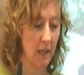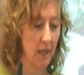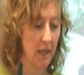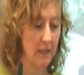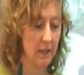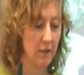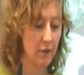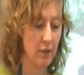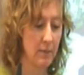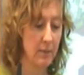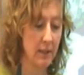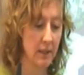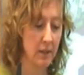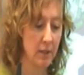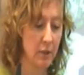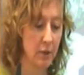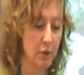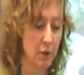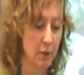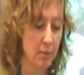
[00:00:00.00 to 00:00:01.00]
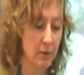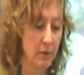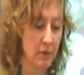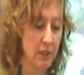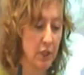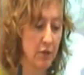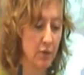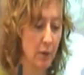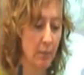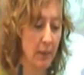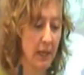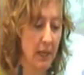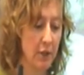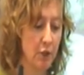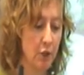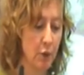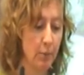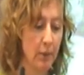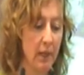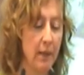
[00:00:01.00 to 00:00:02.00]
An agreement can also be reached for
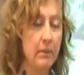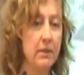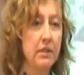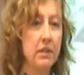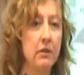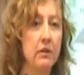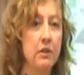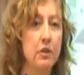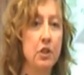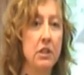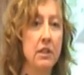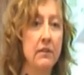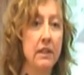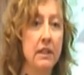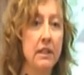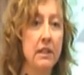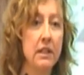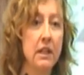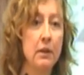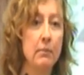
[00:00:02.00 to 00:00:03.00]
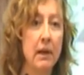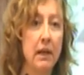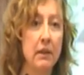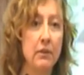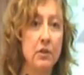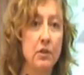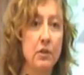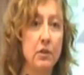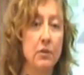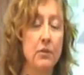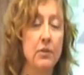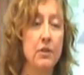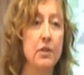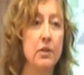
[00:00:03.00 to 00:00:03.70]
partial payments or achieving in-year milestones.